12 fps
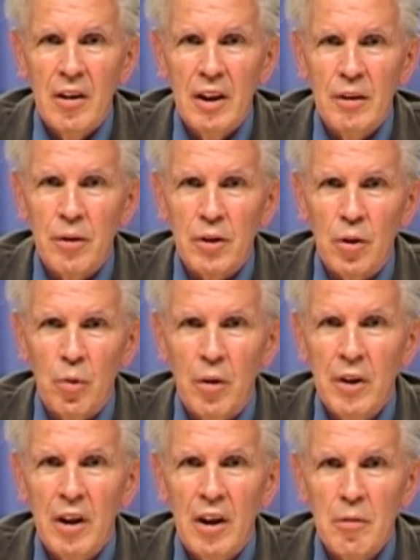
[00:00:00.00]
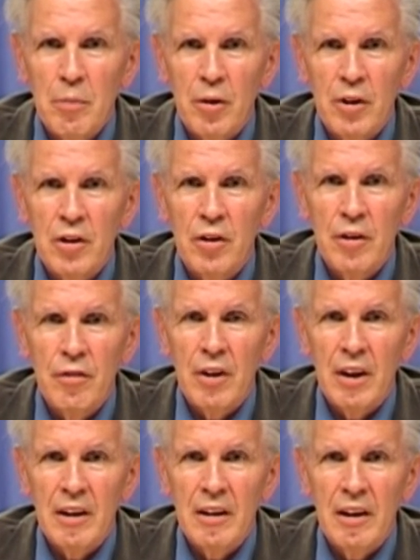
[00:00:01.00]
This was only a laboratory
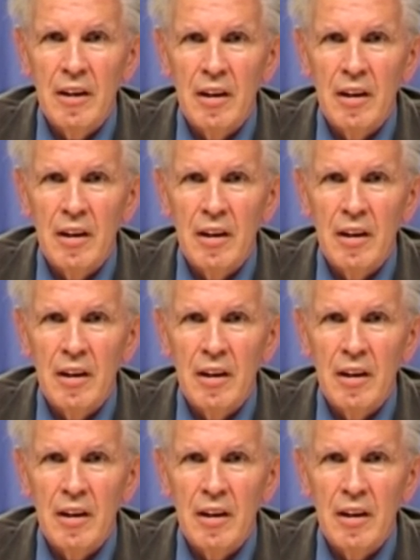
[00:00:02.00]
finding.